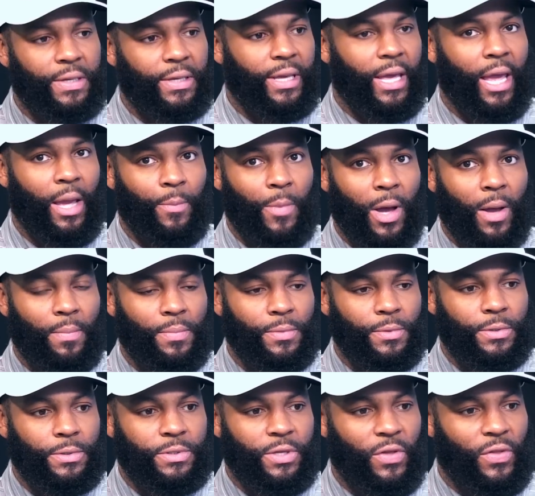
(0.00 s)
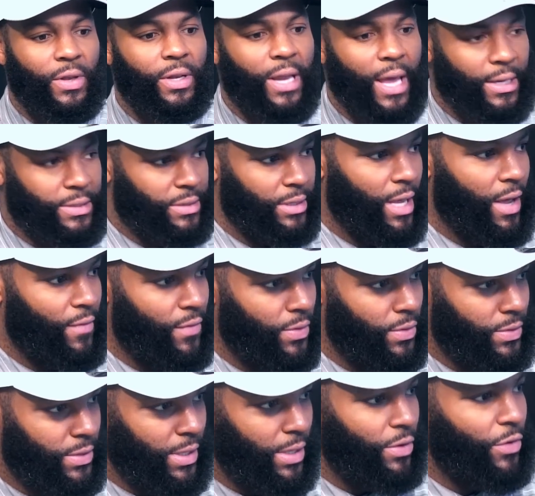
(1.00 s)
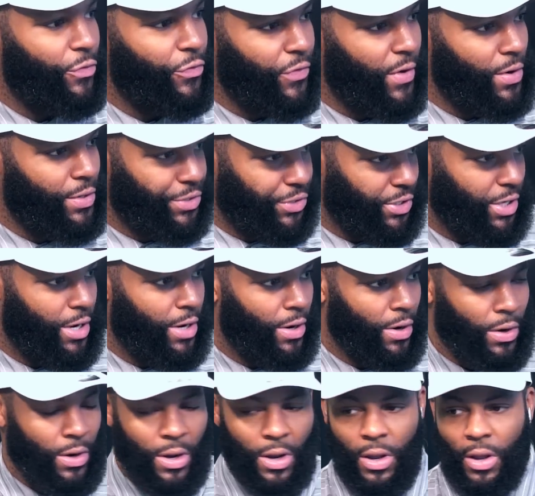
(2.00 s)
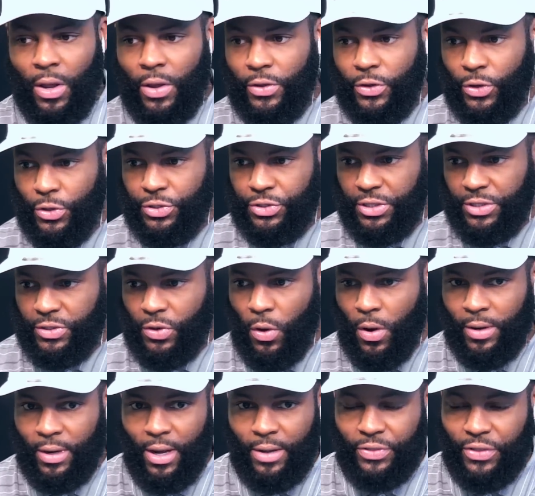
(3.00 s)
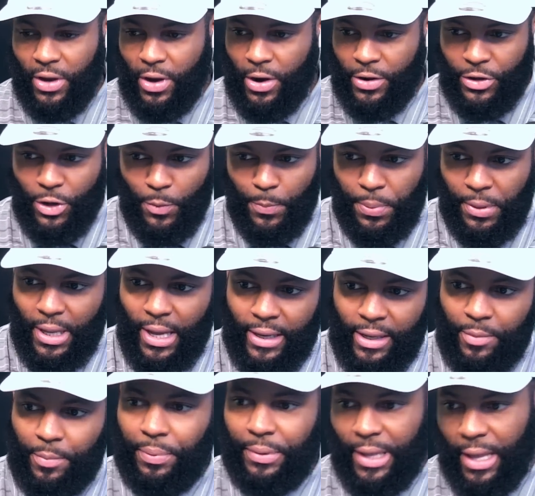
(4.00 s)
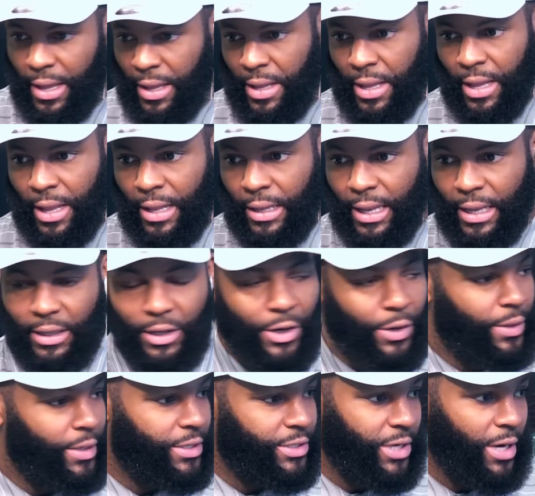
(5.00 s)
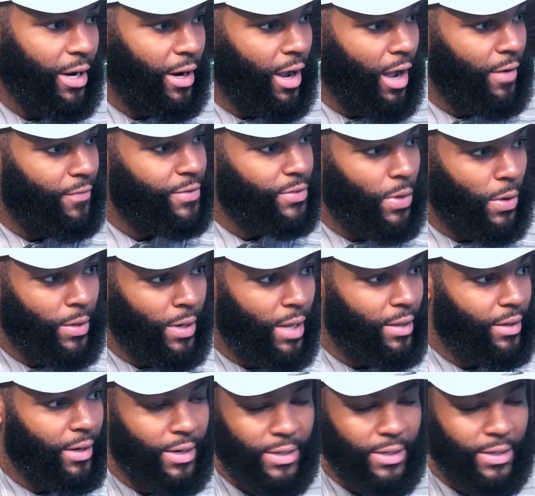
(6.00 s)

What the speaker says: of the game up to the next level. See, in the first year, you're just going out there and you're plug and play. Like, literally, Jared Goff is going out